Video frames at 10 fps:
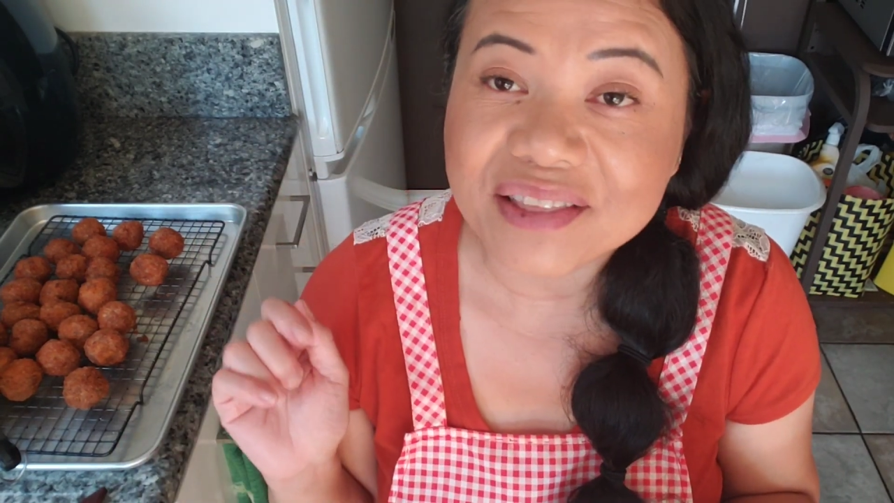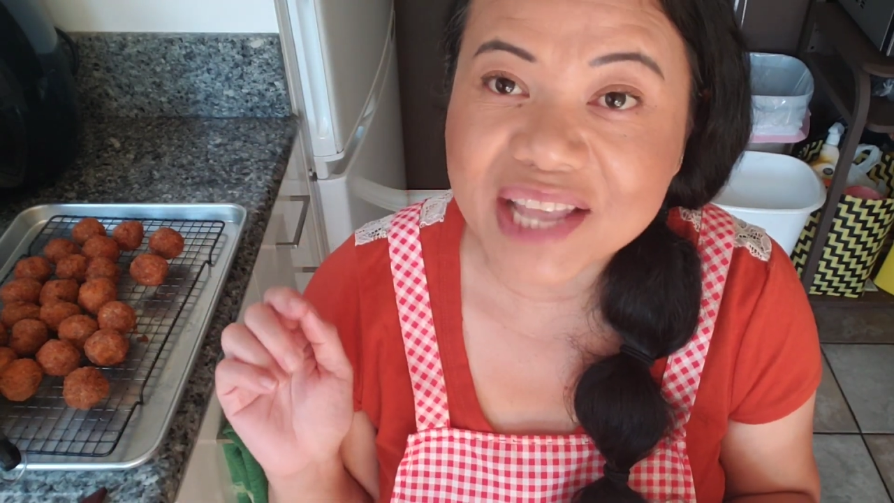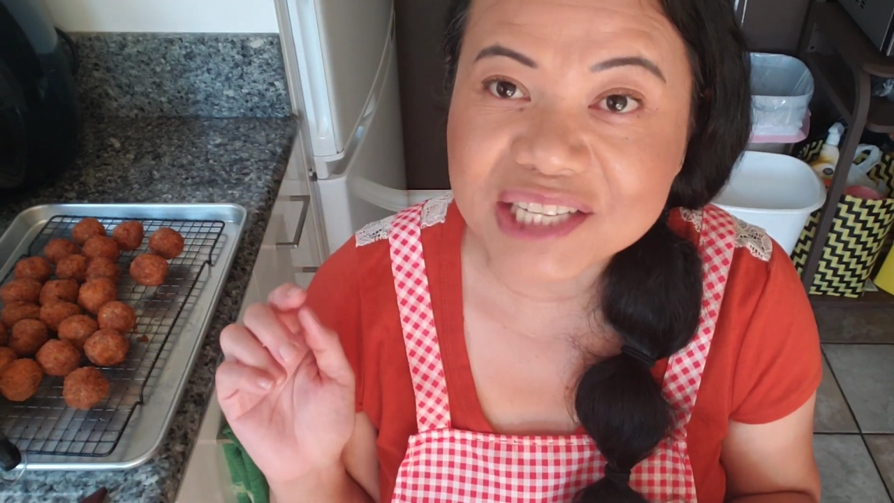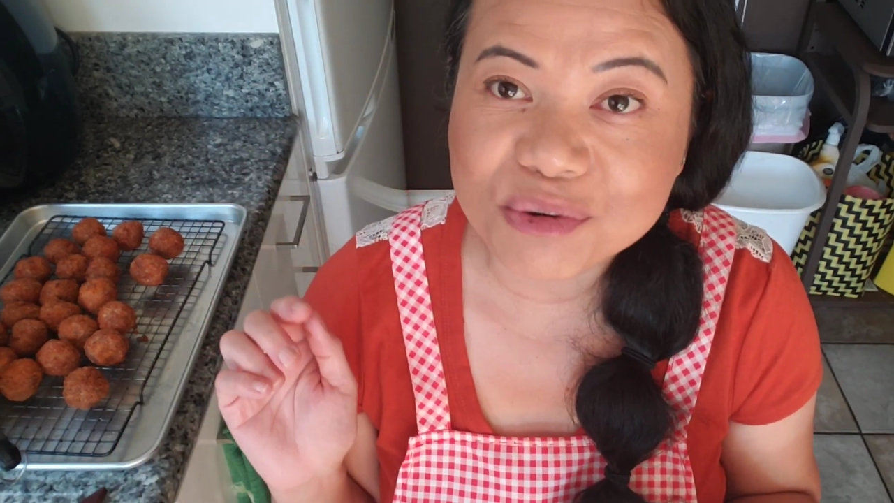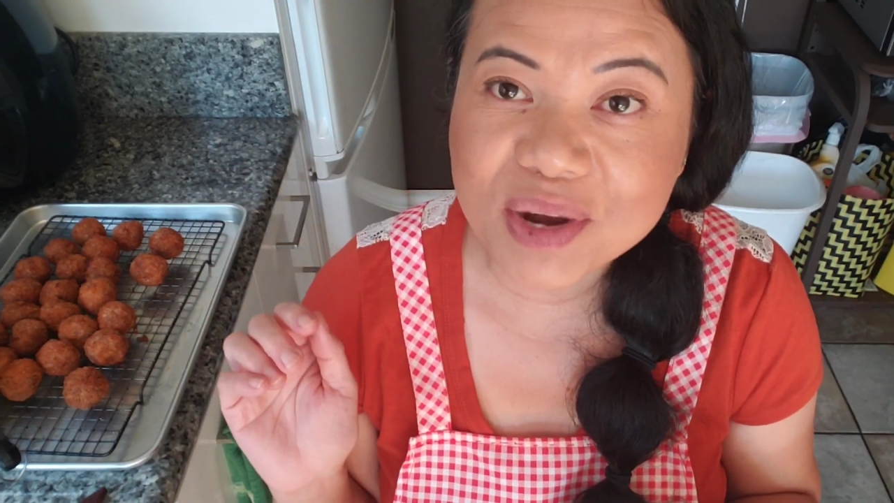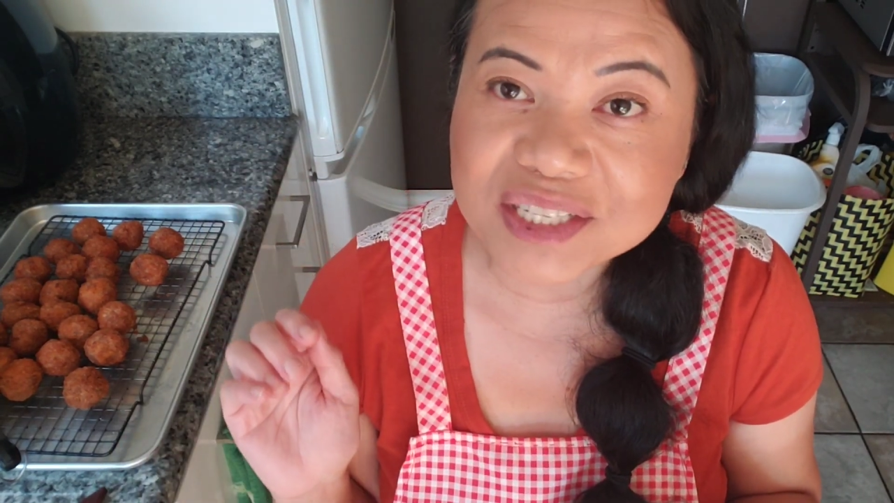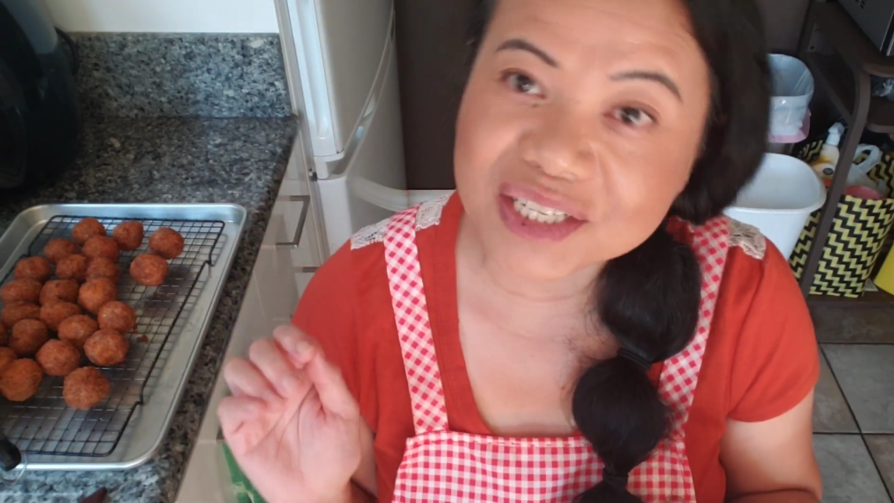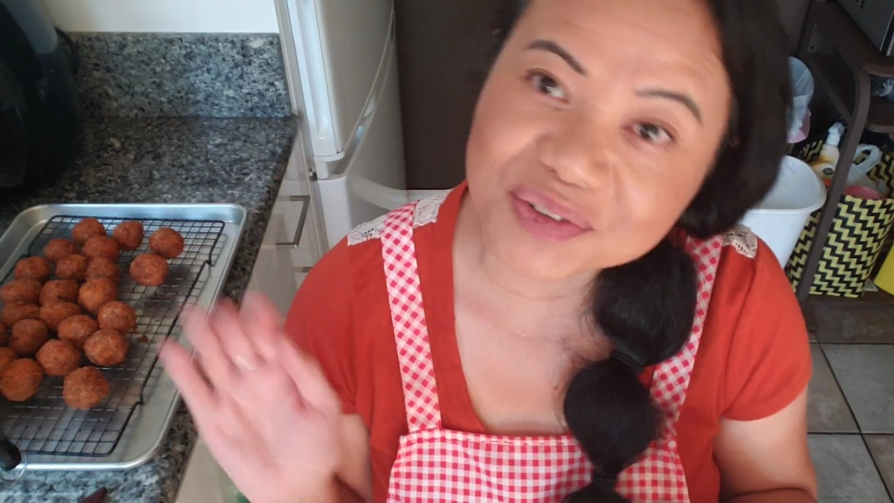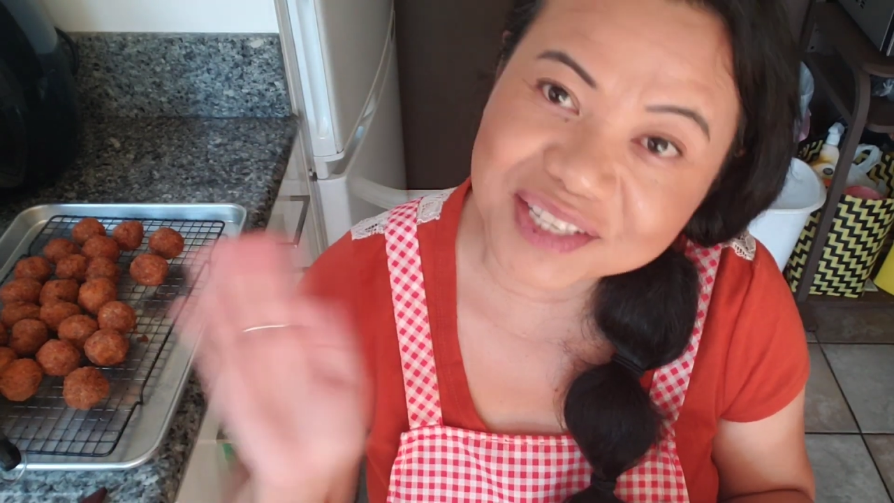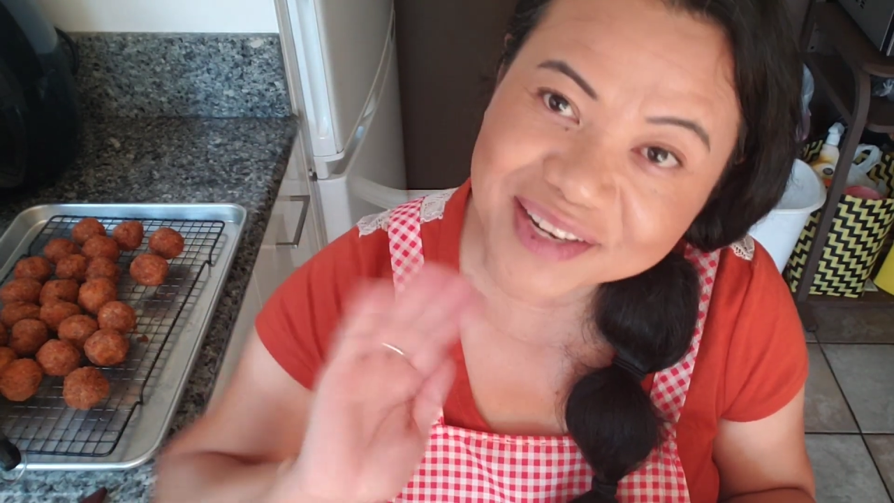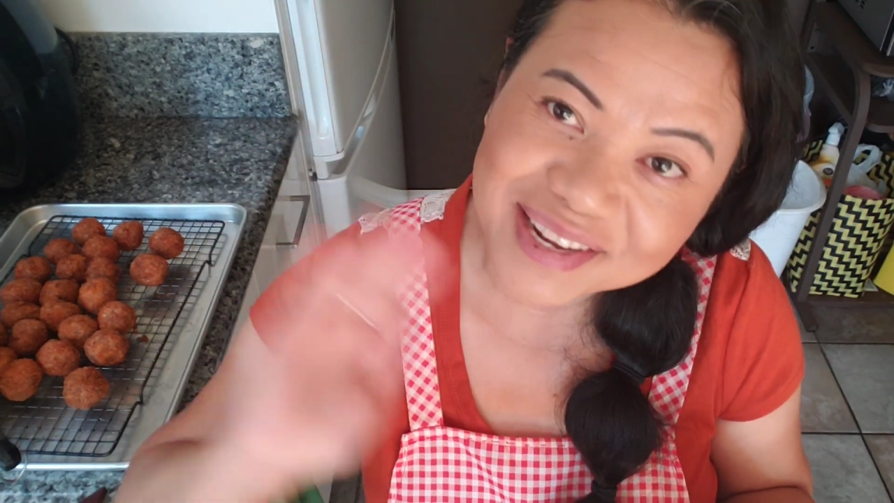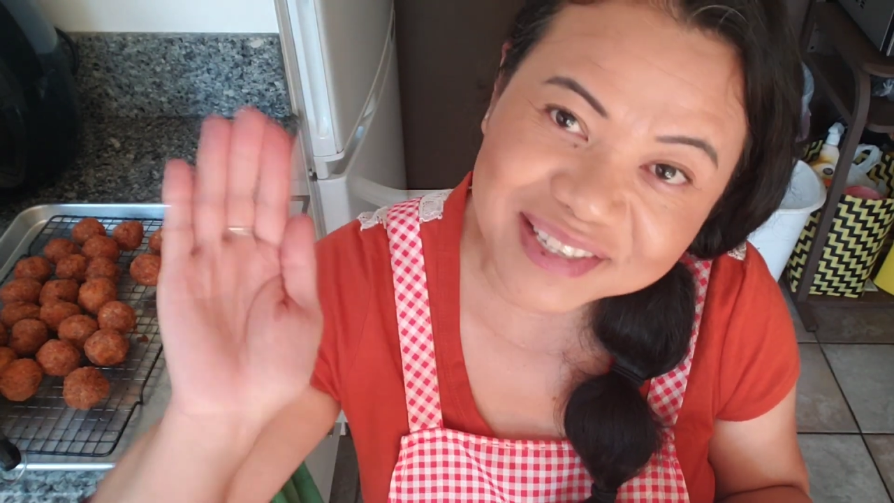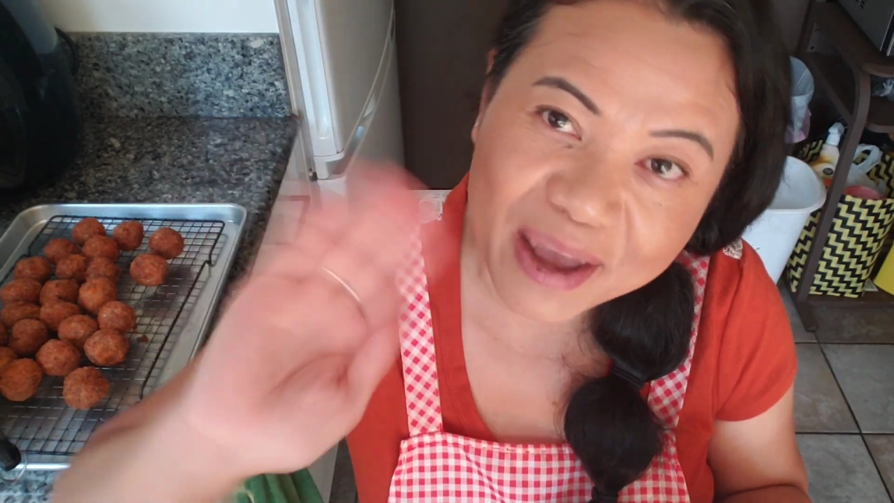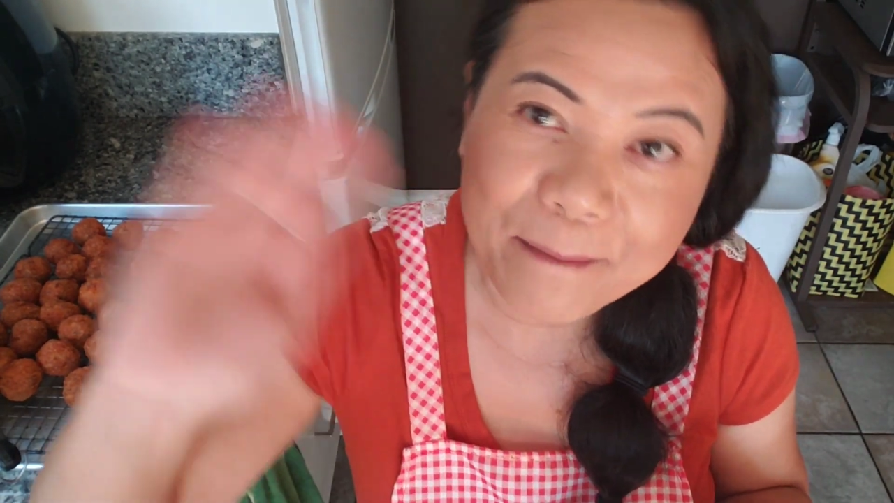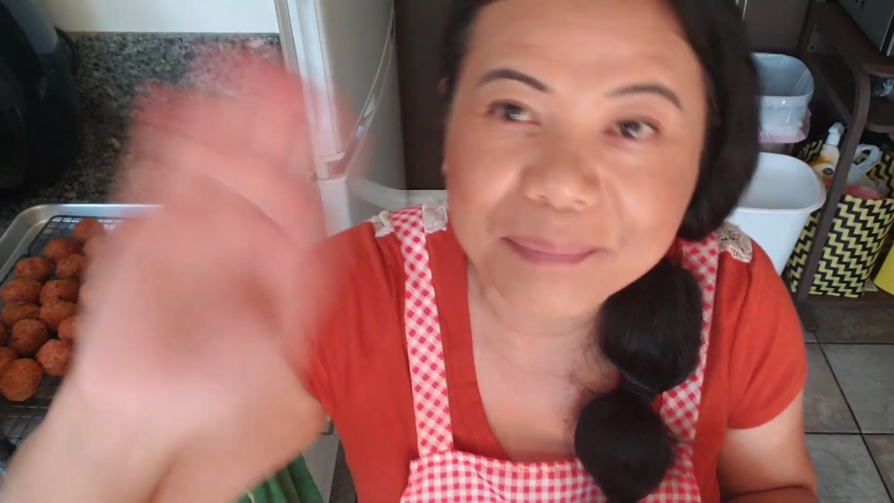Thanks for watching. See you
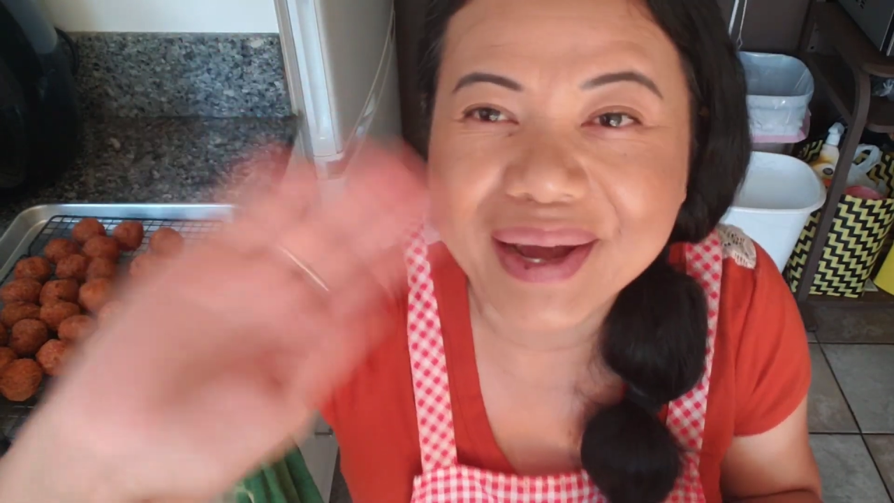next time.